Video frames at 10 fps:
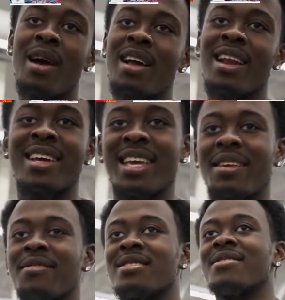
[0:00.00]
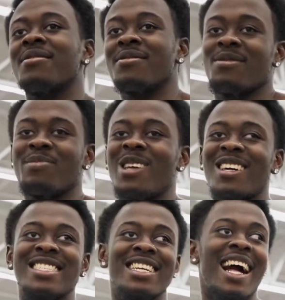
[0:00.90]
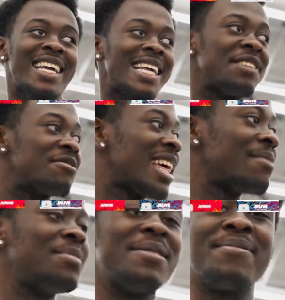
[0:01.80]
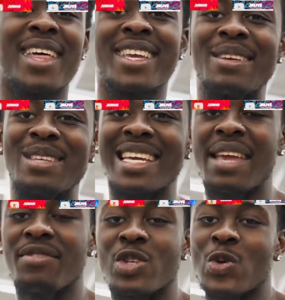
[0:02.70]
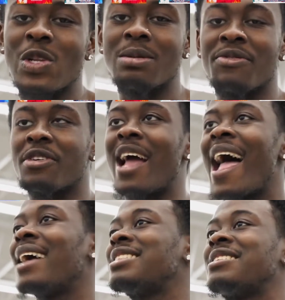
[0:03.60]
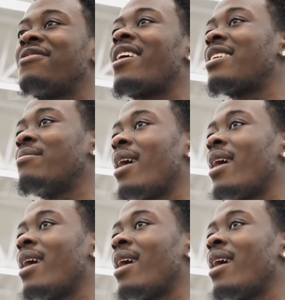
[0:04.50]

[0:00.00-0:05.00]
I can't talk shit. I can't even like be like you know. I can't even troll him if your ass is fatter than mine.